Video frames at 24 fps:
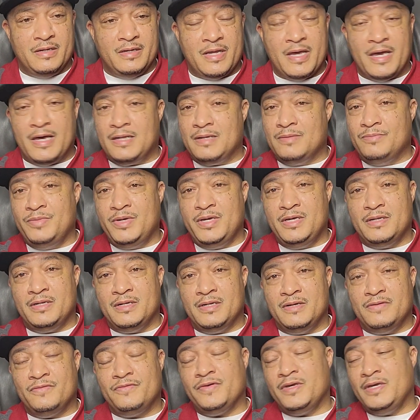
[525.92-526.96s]
Alameda.
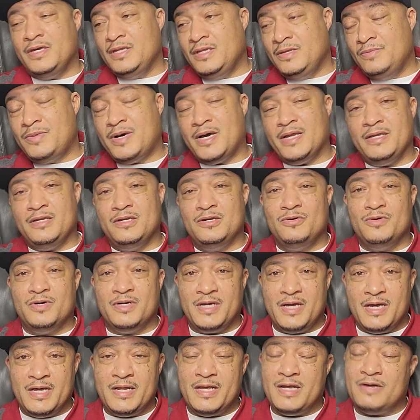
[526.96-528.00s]
And if anybody know where
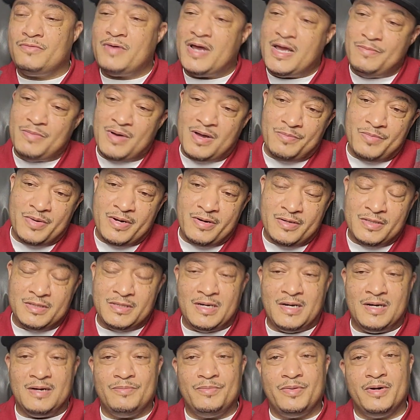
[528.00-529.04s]
that at, right by
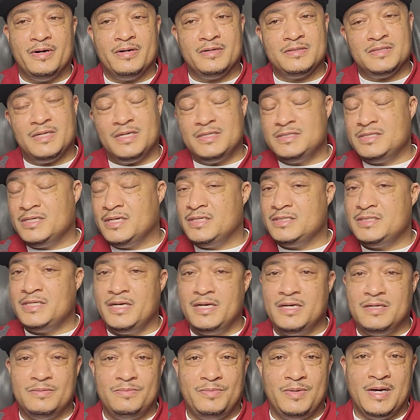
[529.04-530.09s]
Marathon Burgers, that's
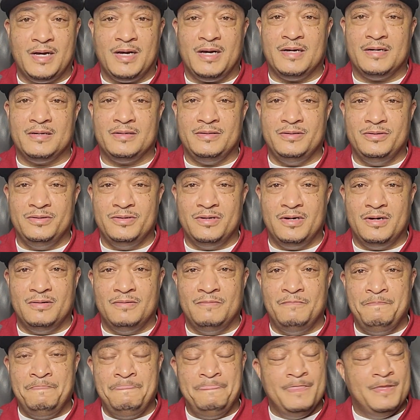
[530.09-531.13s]
Santana Block, you
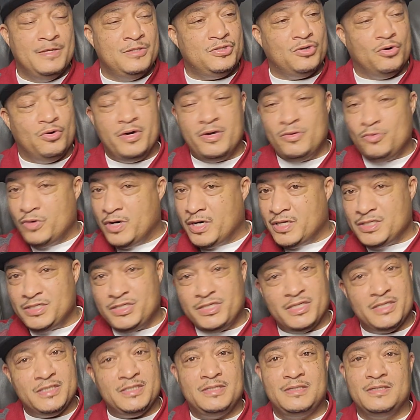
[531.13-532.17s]
know? So it wasn't
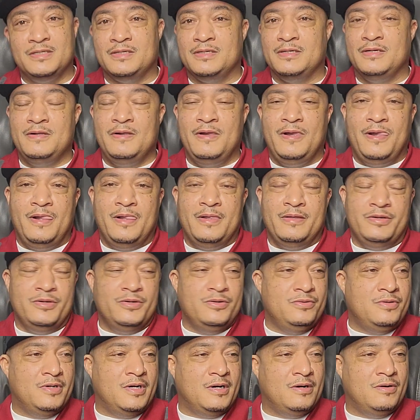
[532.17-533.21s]
just
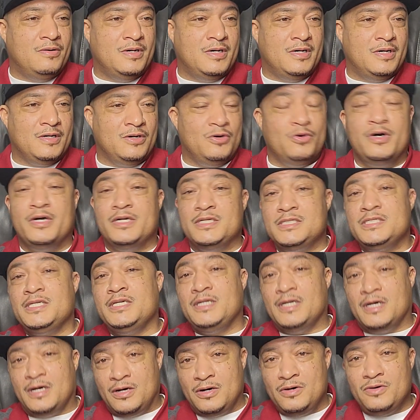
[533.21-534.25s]
going to
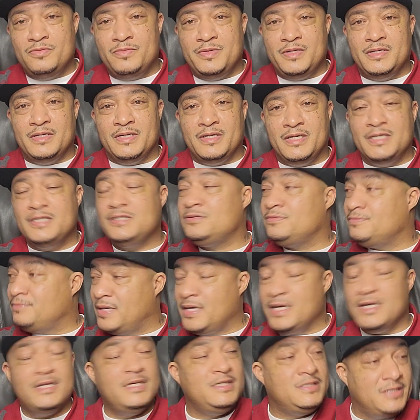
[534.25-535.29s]
see the homie. It's,
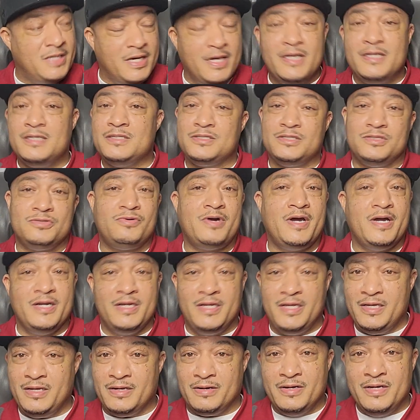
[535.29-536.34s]
man, these Tanners is
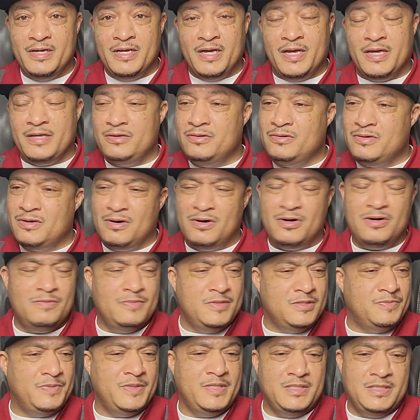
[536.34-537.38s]
right here. And, you know,
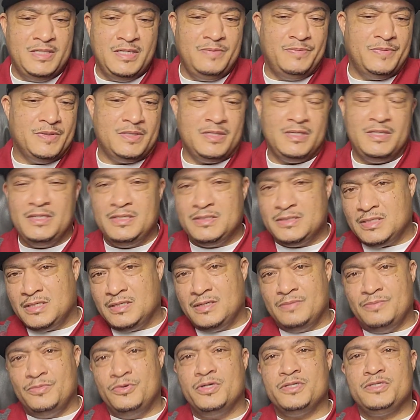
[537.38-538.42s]
homies be deep at these
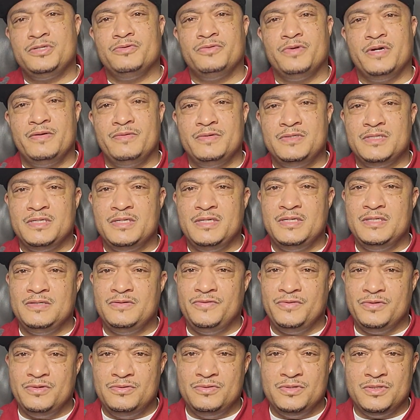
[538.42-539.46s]
mortuaries and
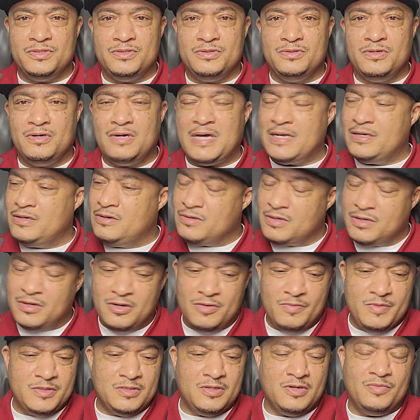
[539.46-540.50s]
these viewings. You know, I know the
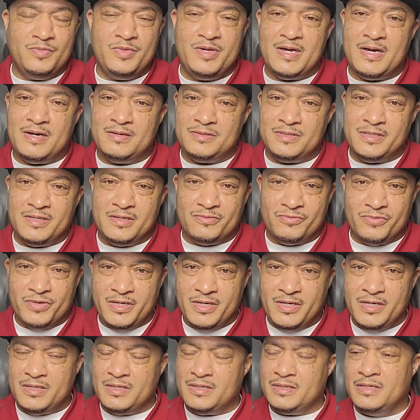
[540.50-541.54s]
homies going to be out there in red.